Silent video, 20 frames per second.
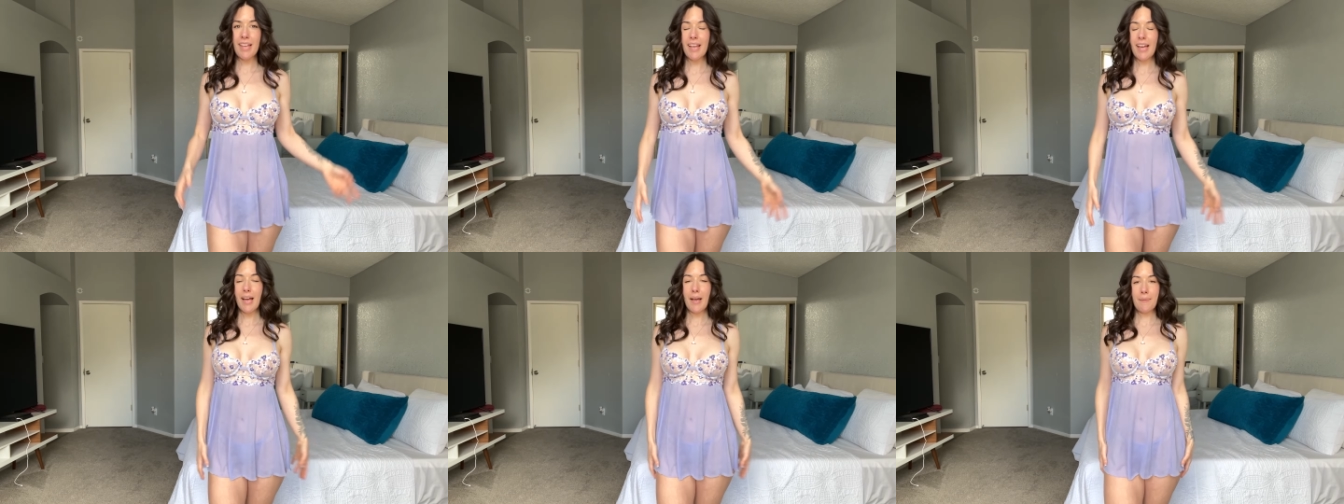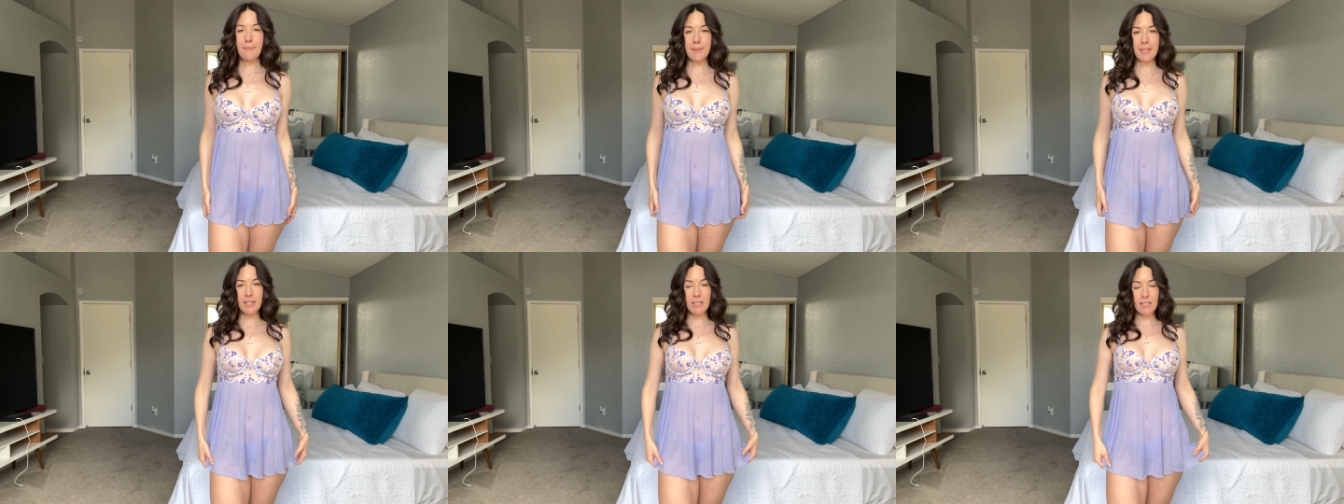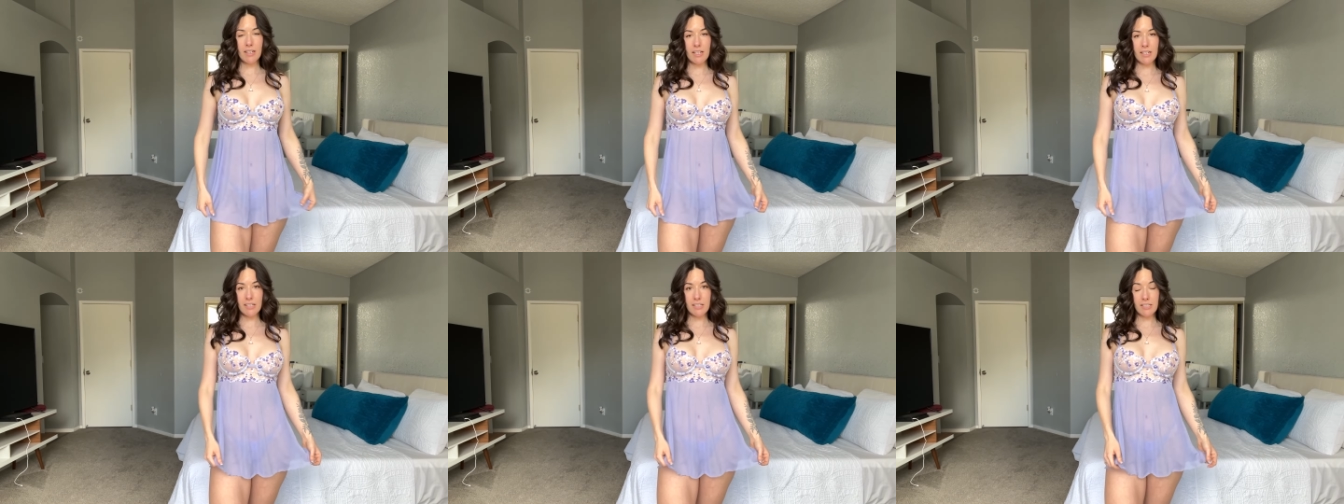I mean,
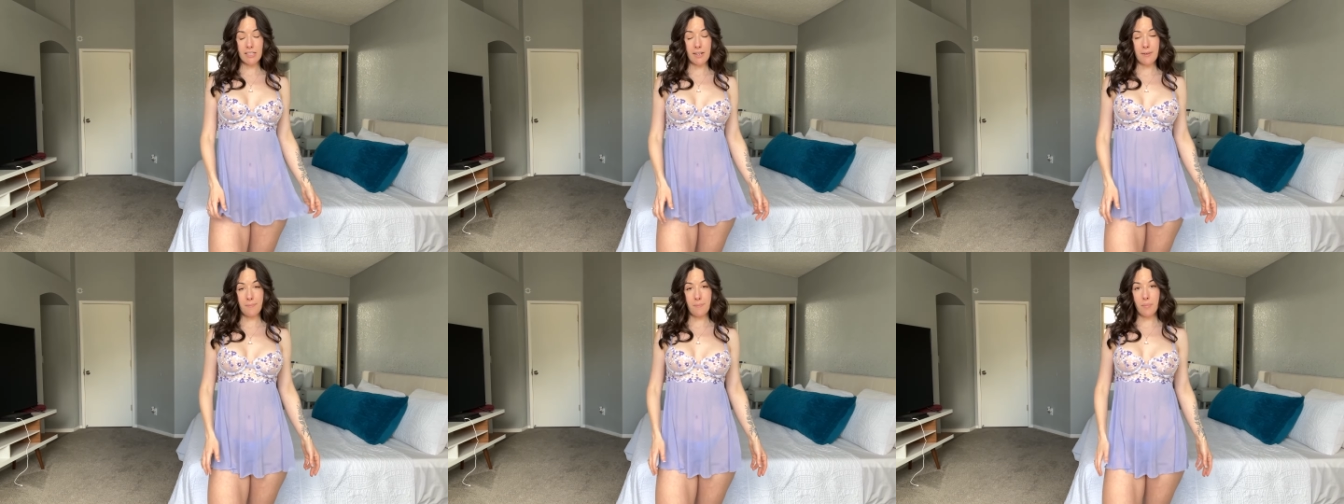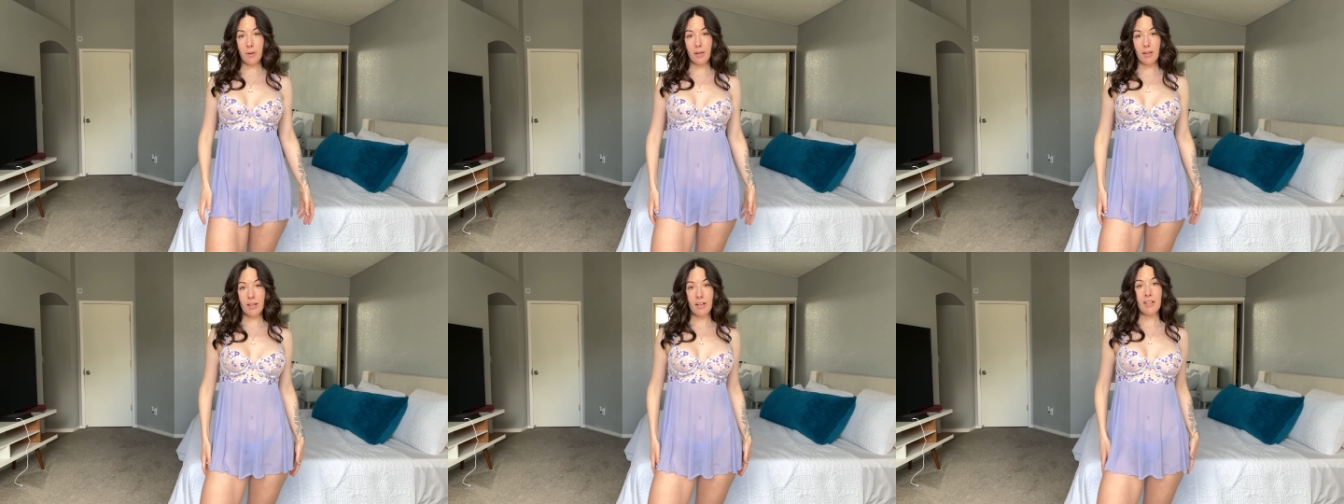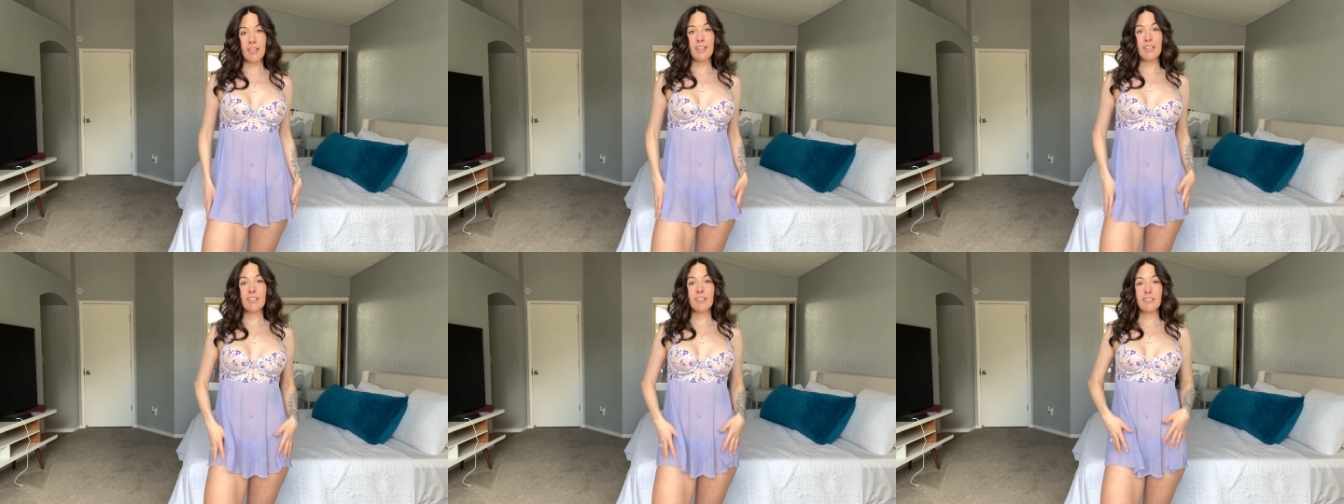anytime, but
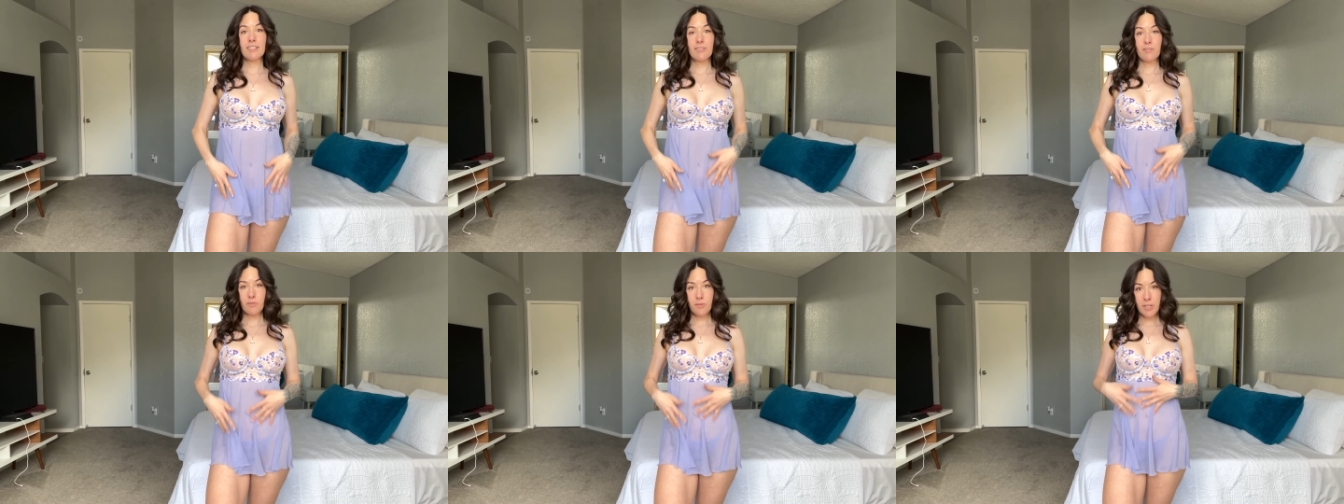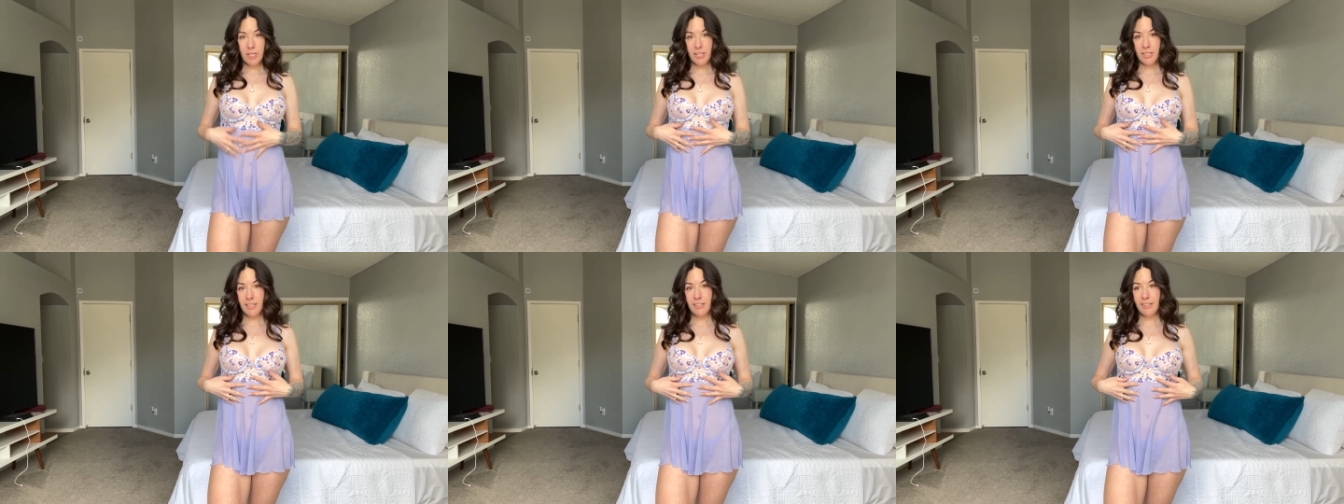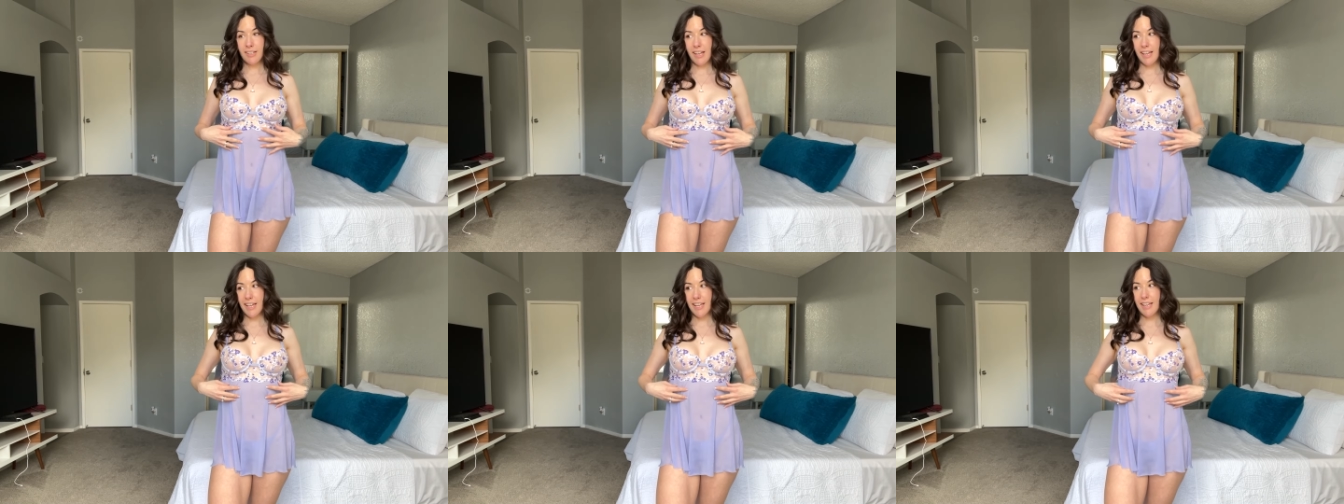really
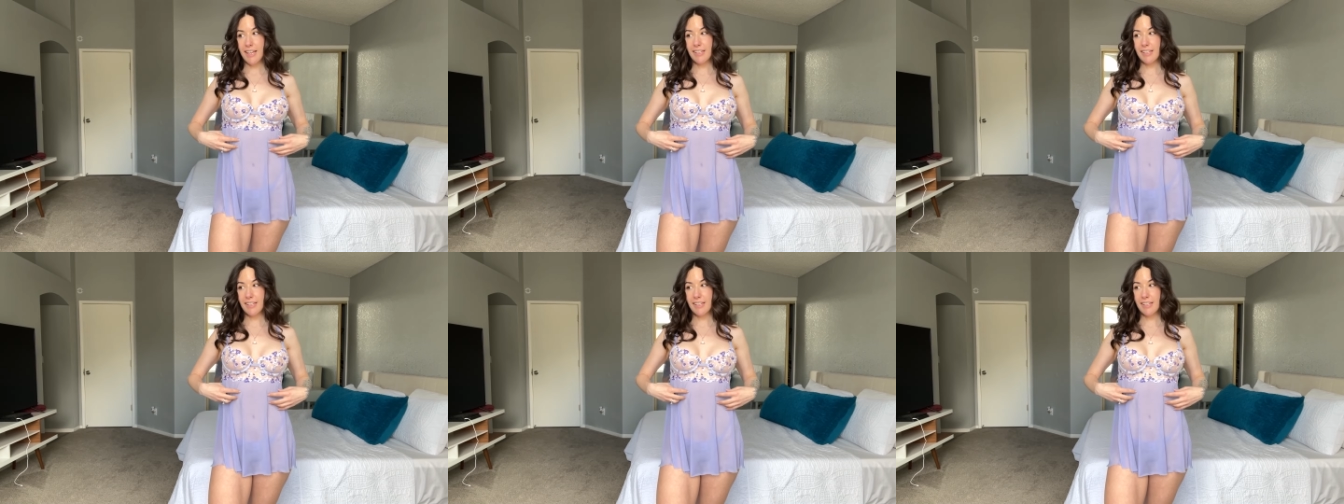light.